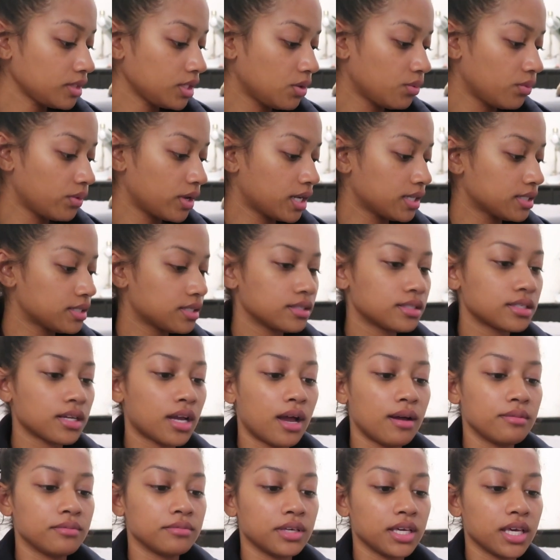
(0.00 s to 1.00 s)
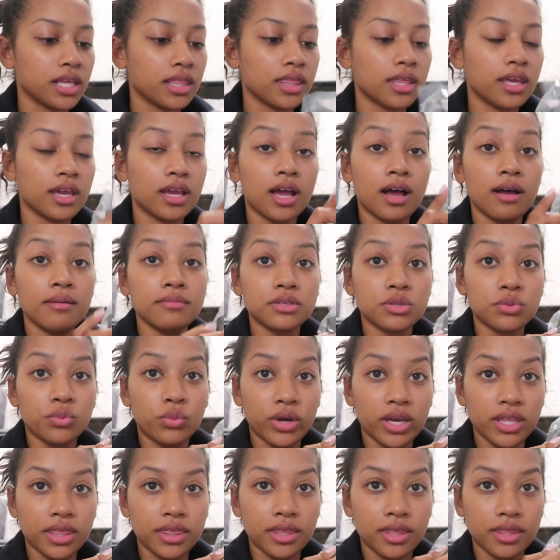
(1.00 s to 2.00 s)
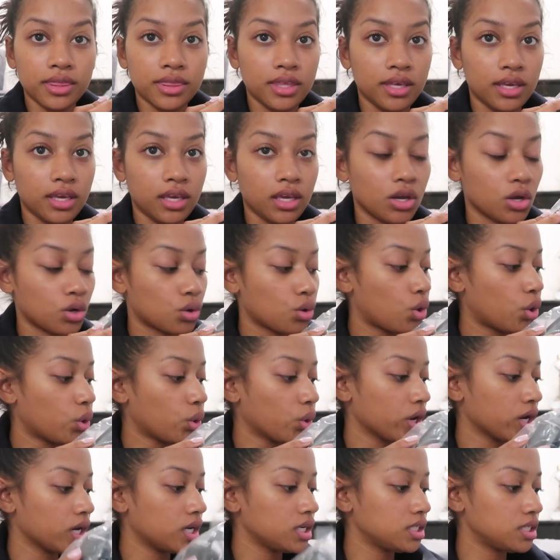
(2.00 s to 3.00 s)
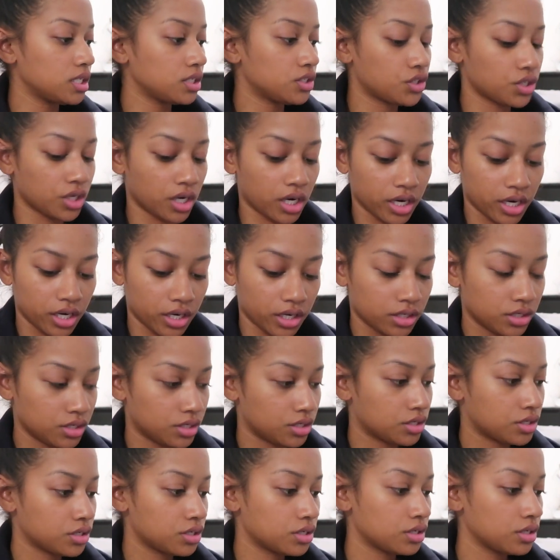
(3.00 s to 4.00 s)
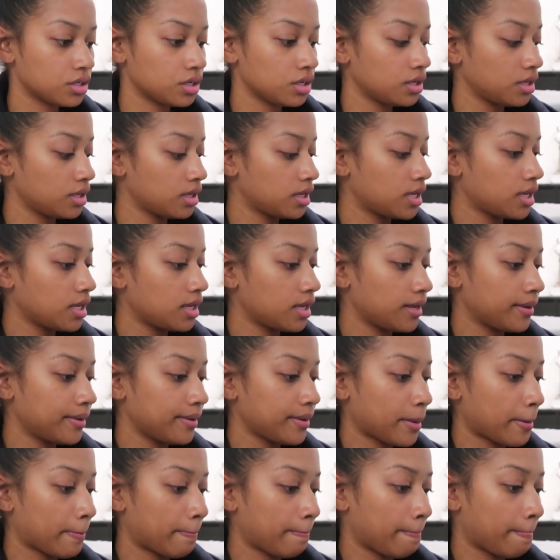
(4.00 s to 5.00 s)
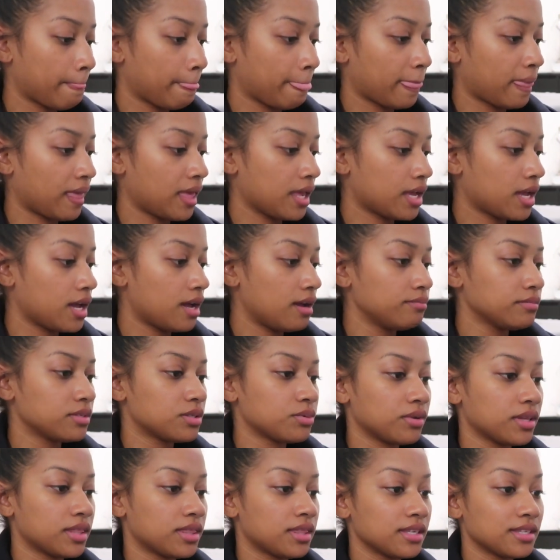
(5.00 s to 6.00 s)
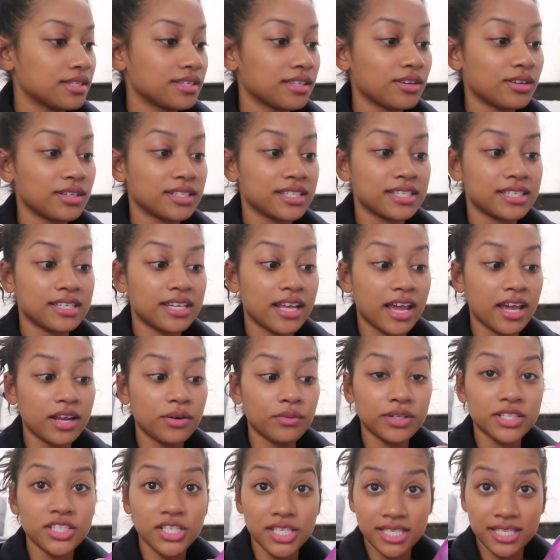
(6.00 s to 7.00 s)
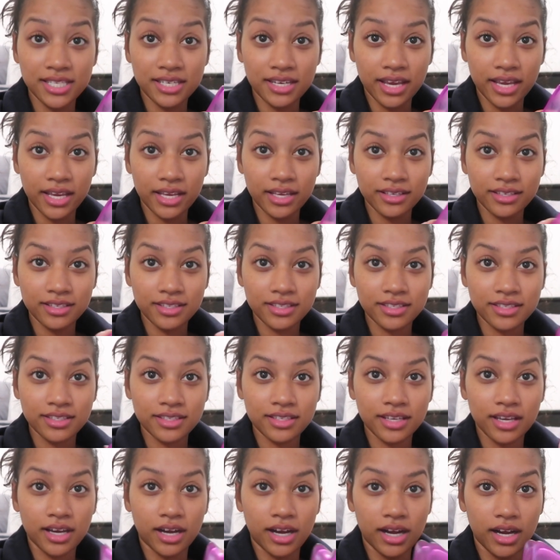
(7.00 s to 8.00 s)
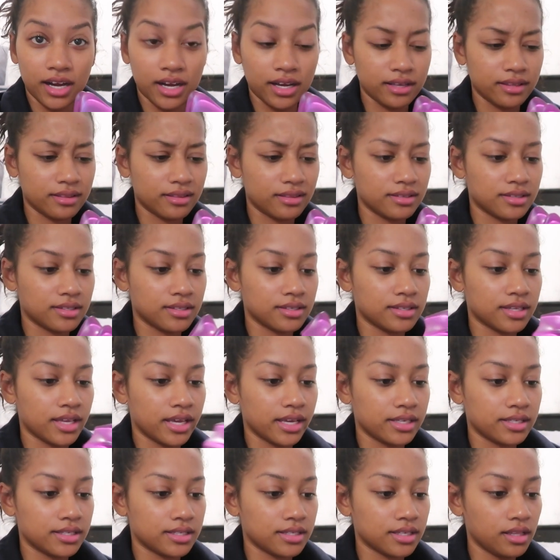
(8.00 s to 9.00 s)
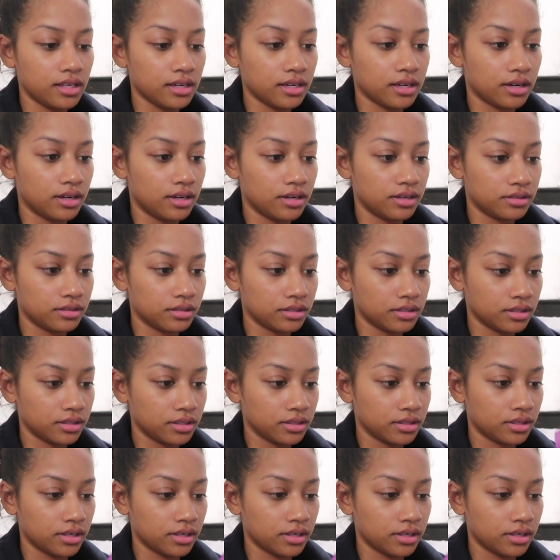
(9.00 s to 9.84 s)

what else does it come with? It comes with the cord to charge. It comes with this little stand, which is nice. Uh, this is like silicone.